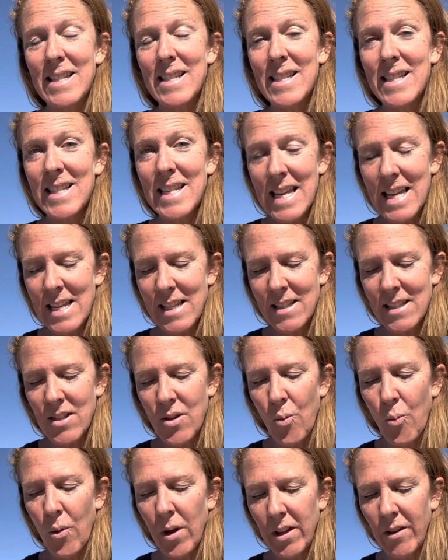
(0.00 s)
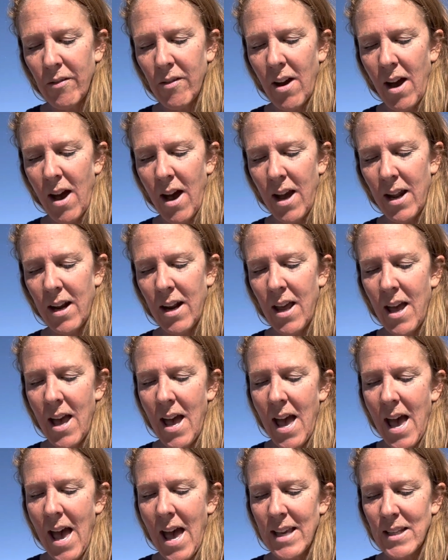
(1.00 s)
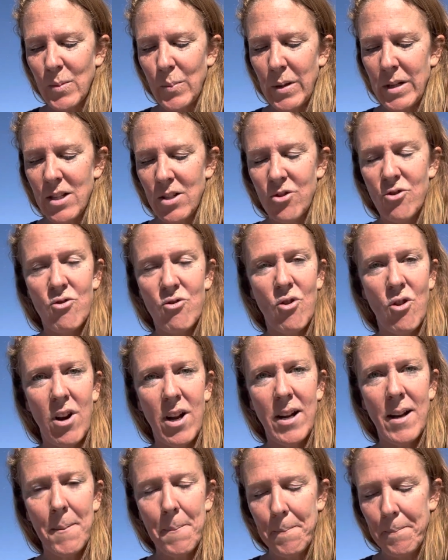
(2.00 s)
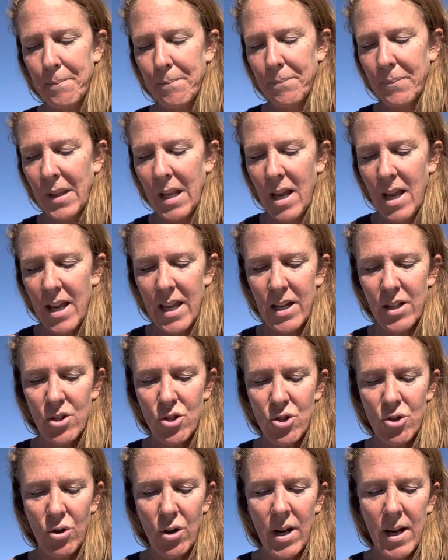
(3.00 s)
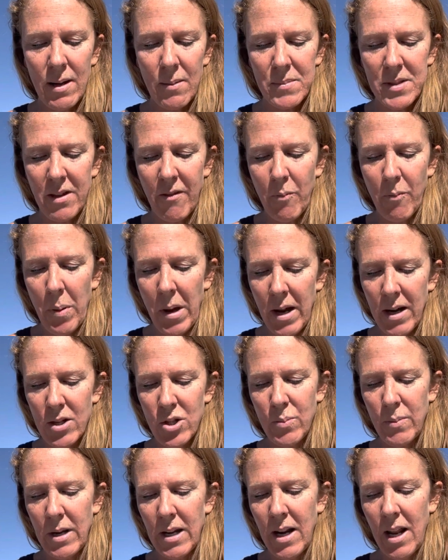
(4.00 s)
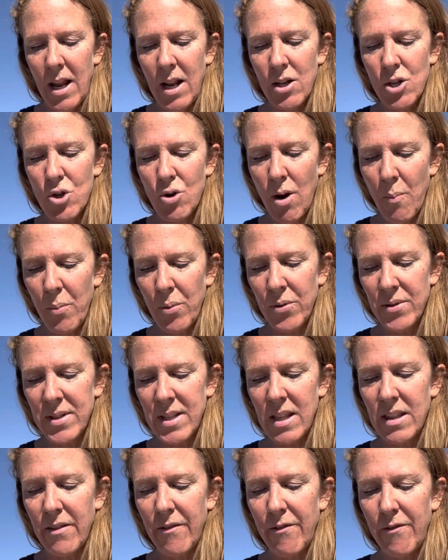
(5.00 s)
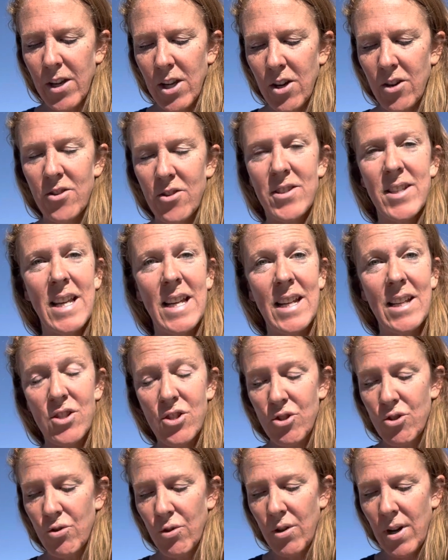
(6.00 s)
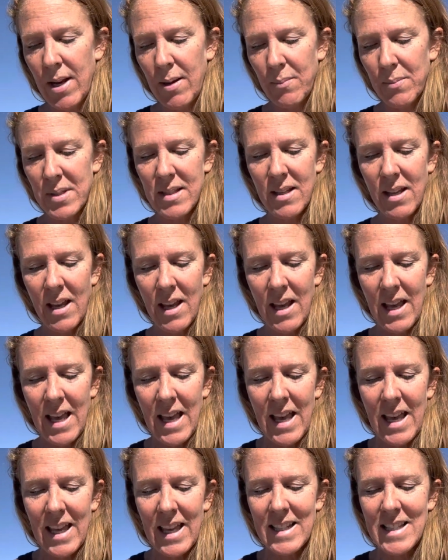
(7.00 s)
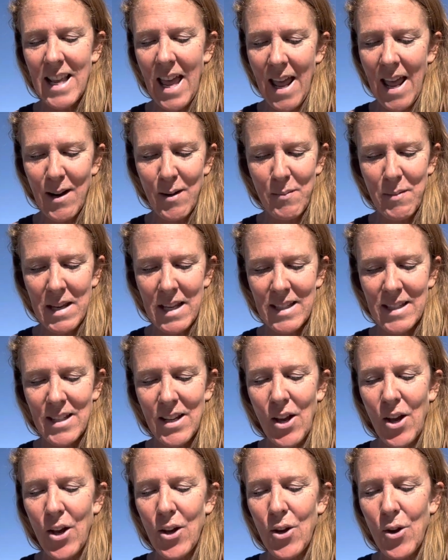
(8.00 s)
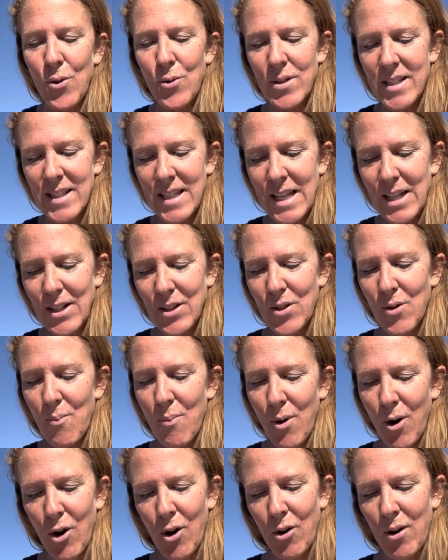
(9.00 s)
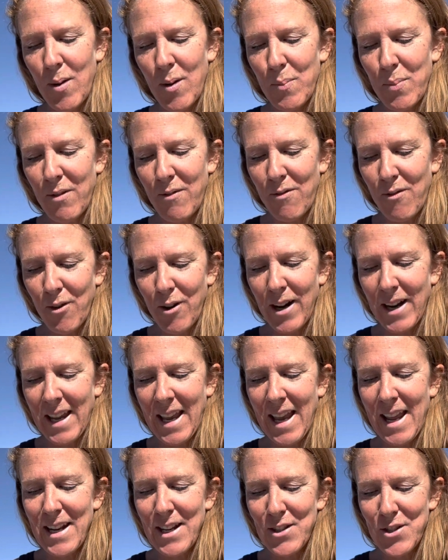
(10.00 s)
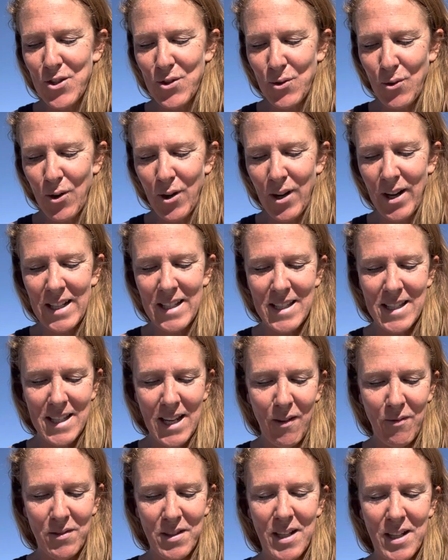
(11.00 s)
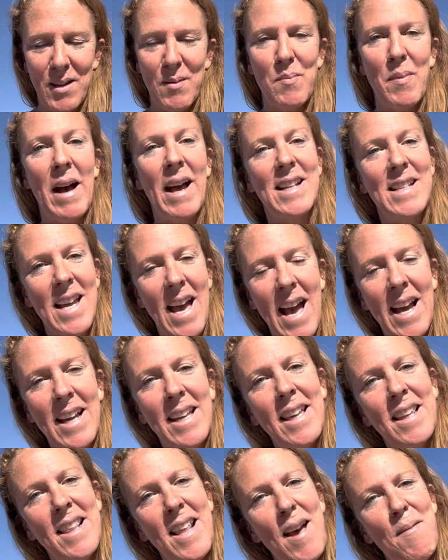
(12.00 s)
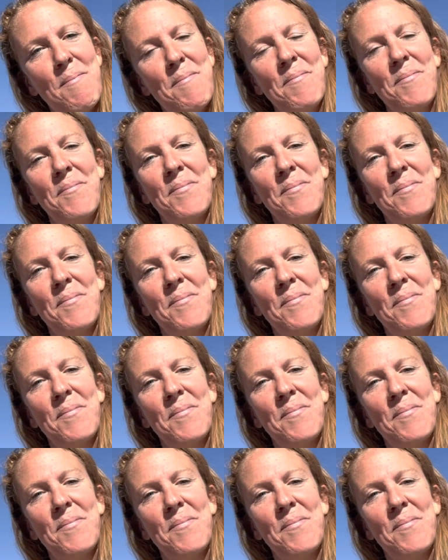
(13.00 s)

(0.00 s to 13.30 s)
sees the will of God has been destroyed. It dreams of punishment and trembles at the figures in its dreams, its enemies, who seek to murder it before it can ensure its safety by attacking them.